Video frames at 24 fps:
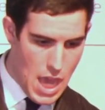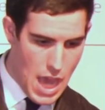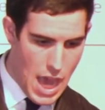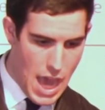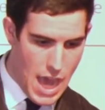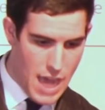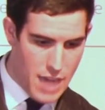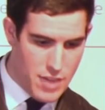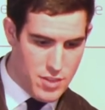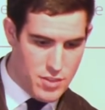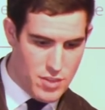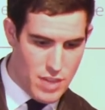
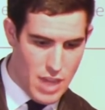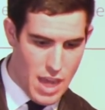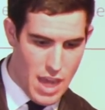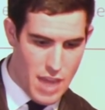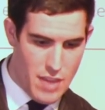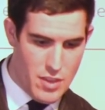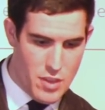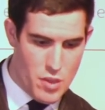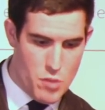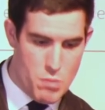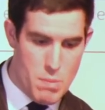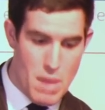And
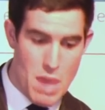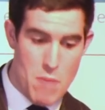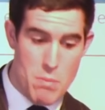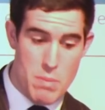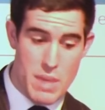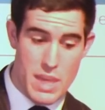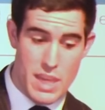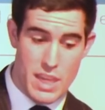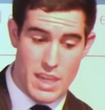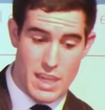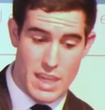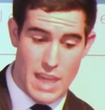this may
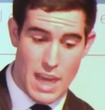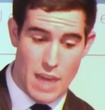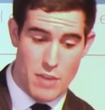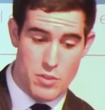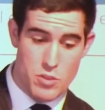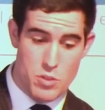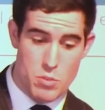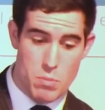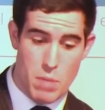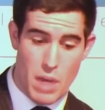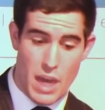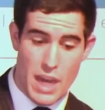be
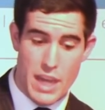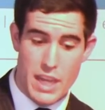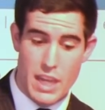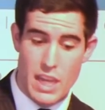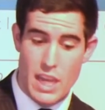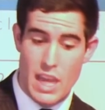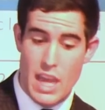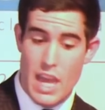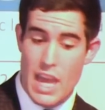countered by